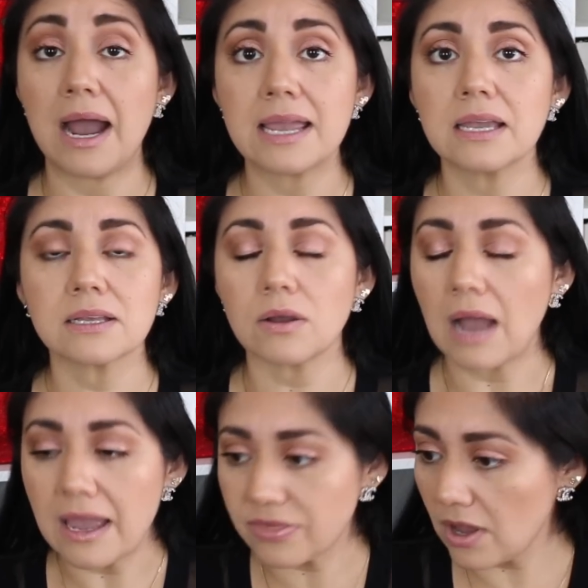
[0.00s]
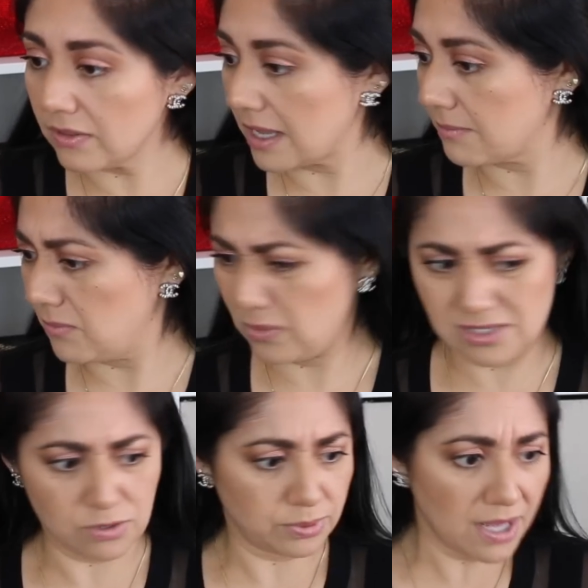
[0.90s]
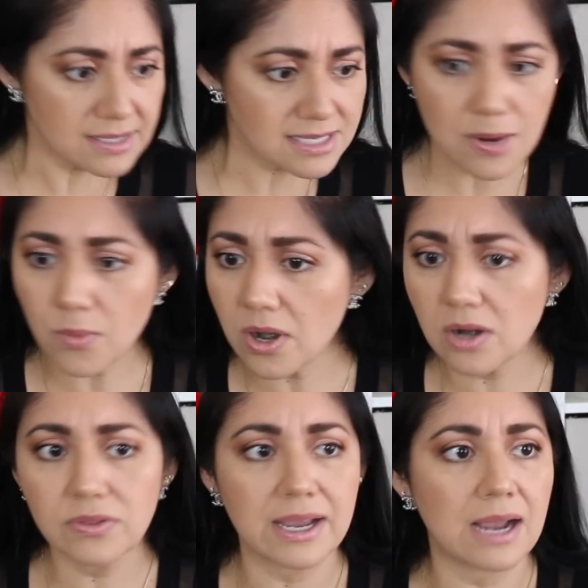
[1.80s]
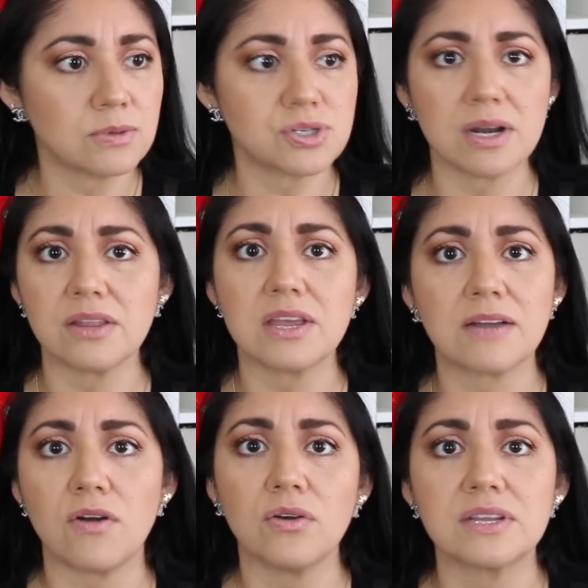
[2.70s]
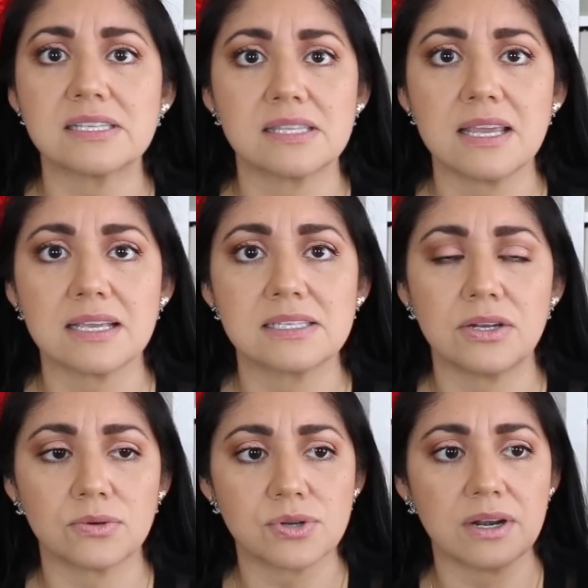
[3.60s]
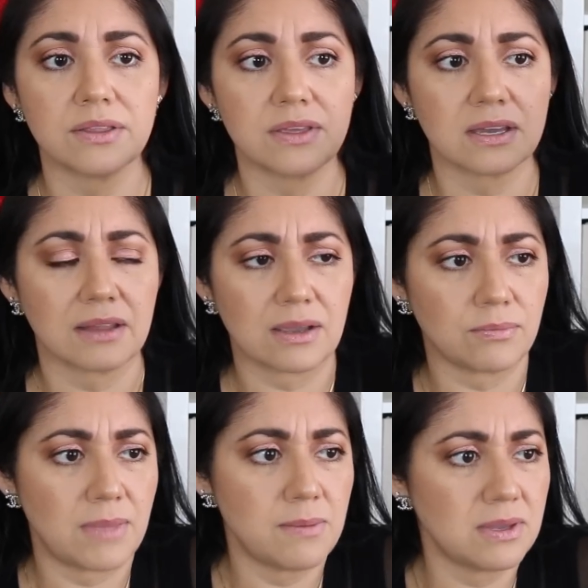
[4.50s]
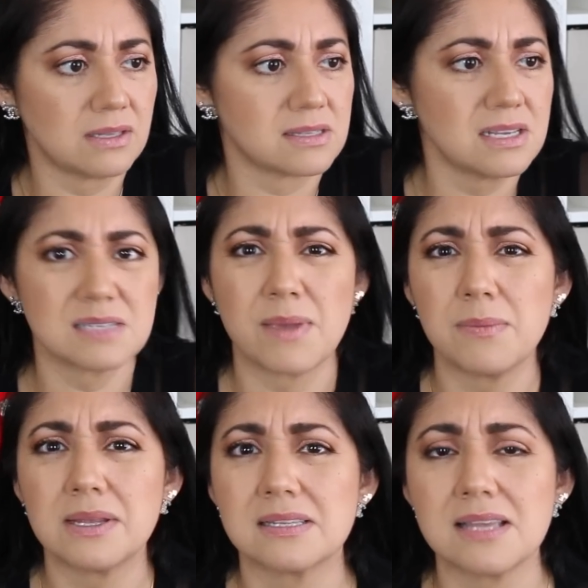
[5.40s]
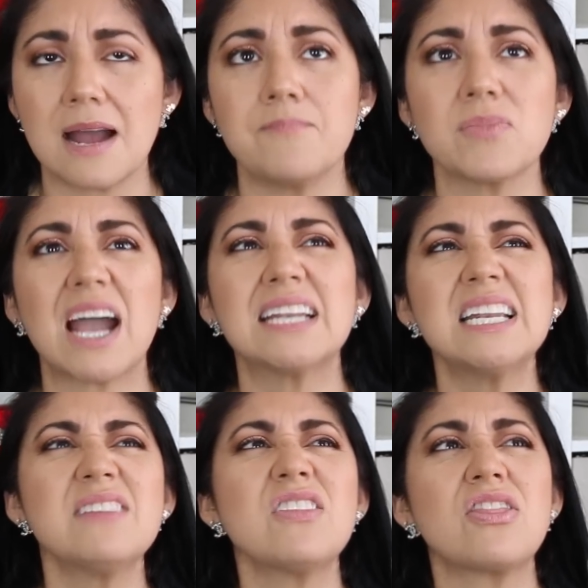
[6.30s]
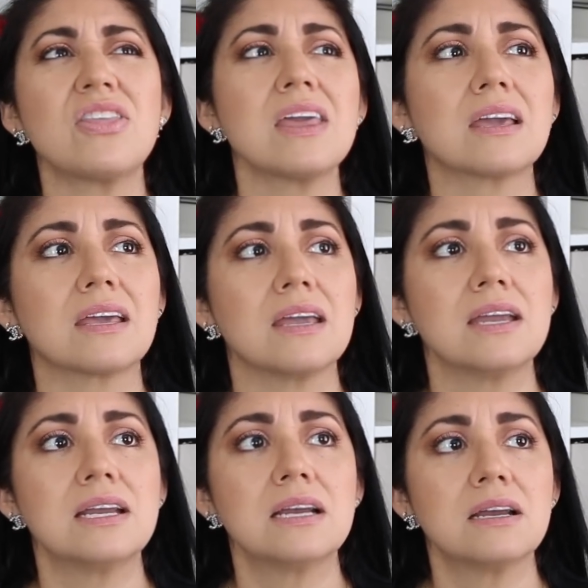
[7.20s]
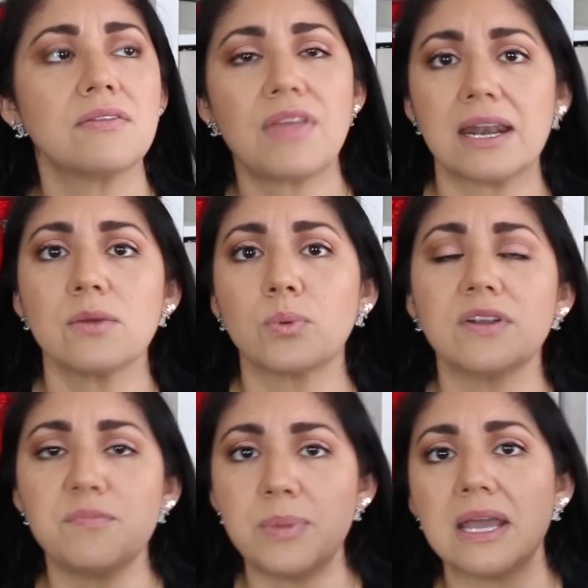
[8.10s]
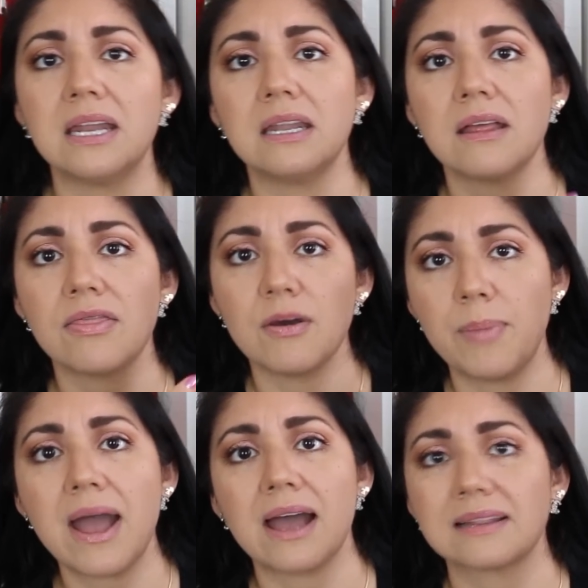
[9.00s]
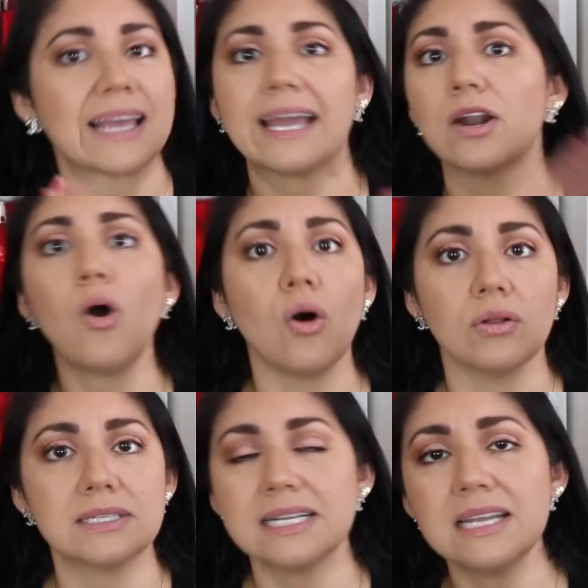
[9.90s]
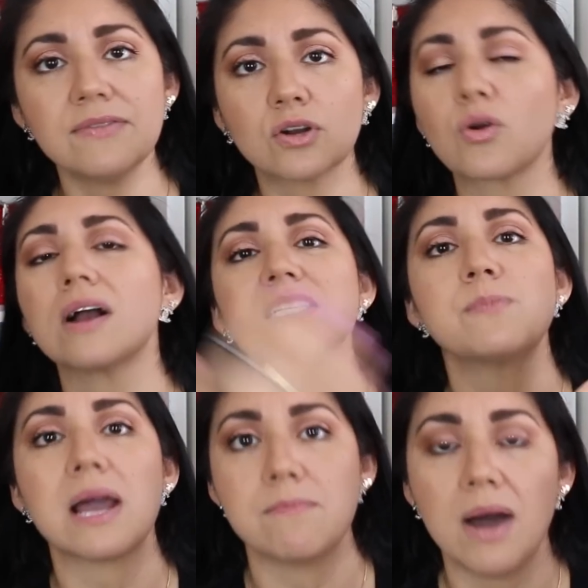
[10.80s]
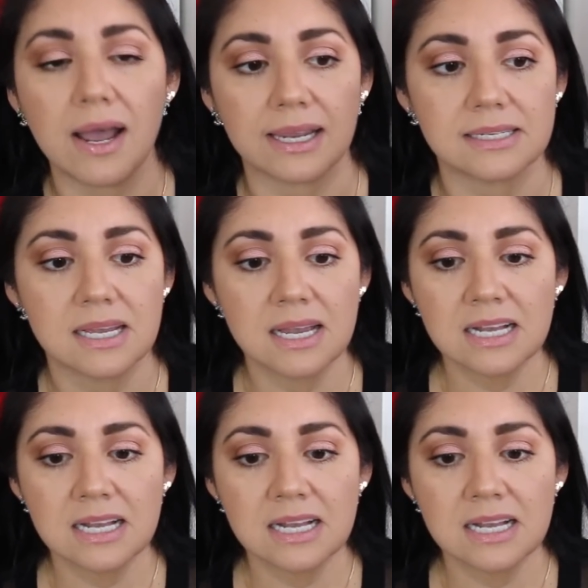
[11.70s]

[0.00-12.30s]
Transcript: I, I thought like, was there blood somewhere? Like I was trying to think of all these things, you know, trying to think like, maybe it's this, maybe it's that. I didn't even think that it would have been the bag, like at all. It didn't even cross my mind.